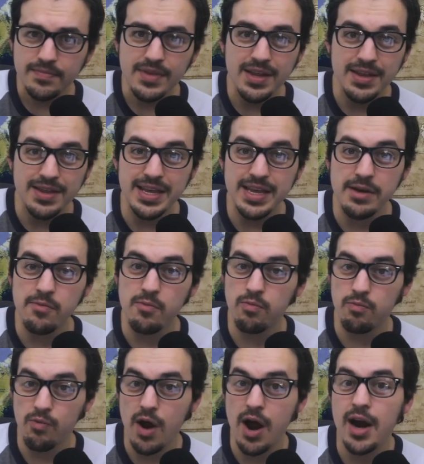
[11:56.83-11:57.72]
The
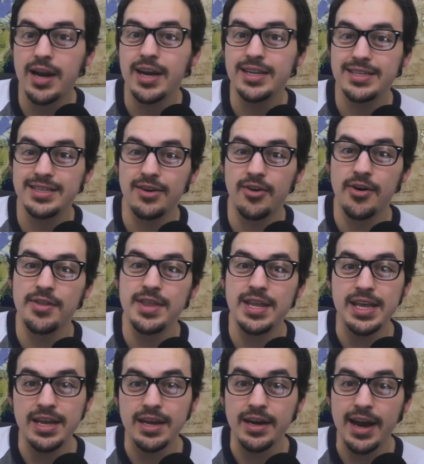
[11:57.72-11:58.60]
rockets on
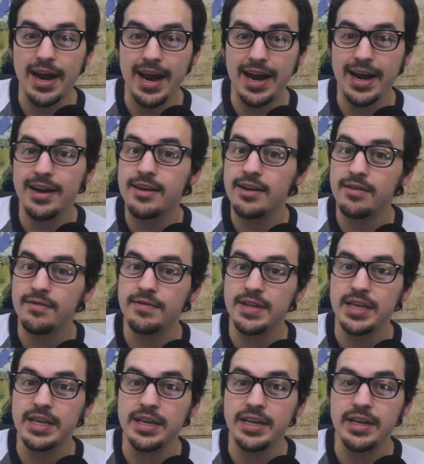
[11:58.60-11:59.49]
the hand of
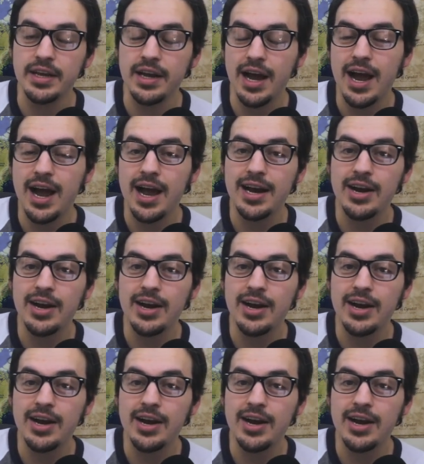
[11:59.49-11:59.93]
the High